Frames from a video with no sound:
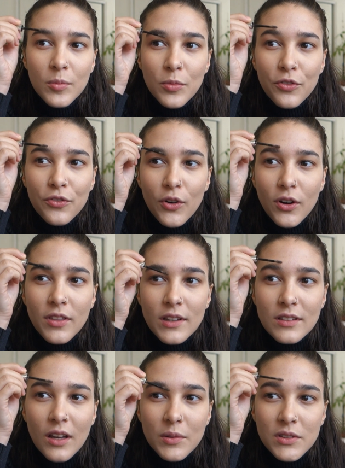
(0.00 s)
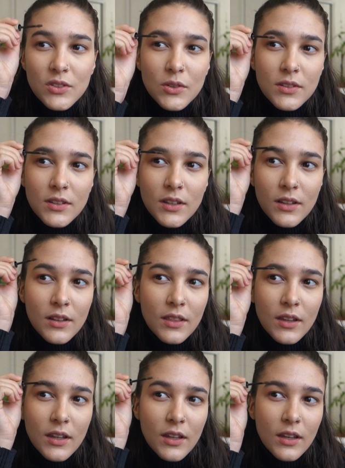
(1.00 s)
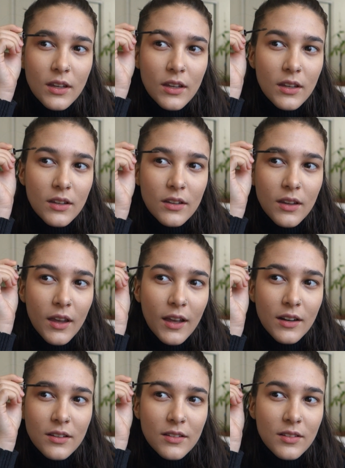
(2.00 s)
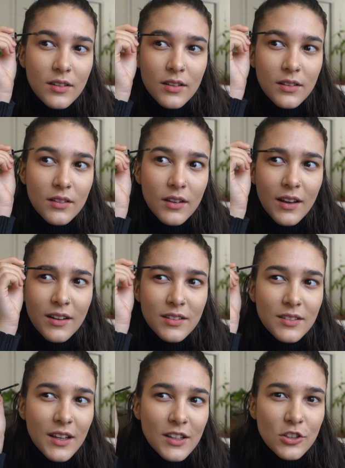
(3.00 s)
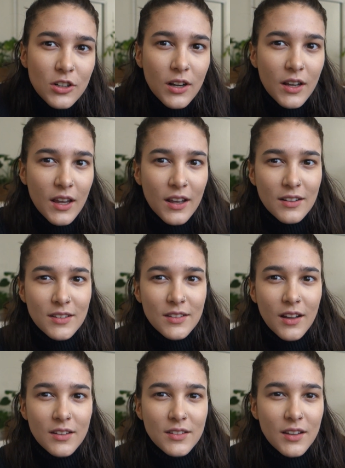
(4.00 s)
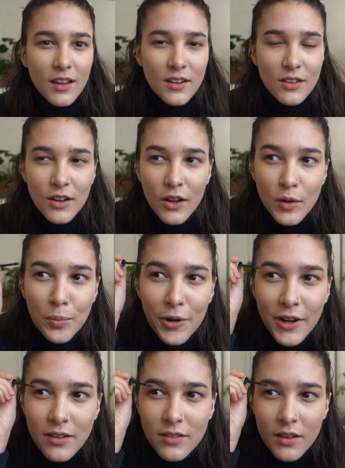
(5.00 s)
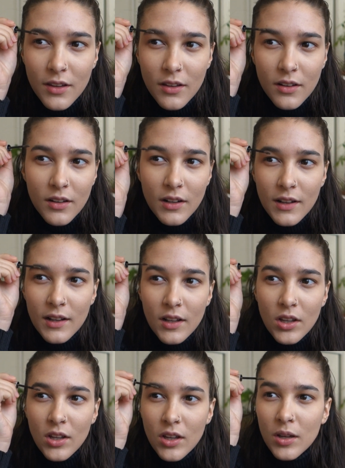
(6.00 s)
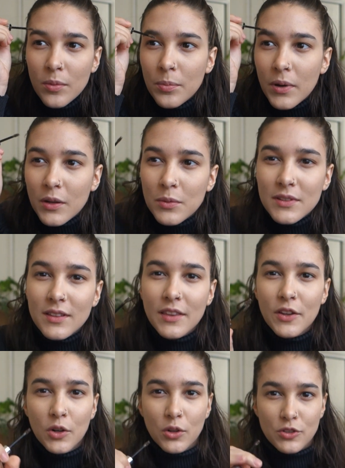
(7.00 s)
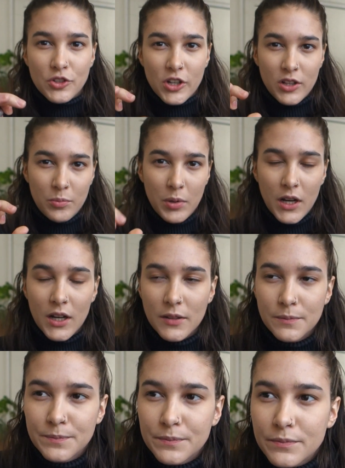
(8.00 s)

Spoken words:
Before this I was using the Anastasia or Anastasia, I don't know how to pronounce it, but it was the little gel pot.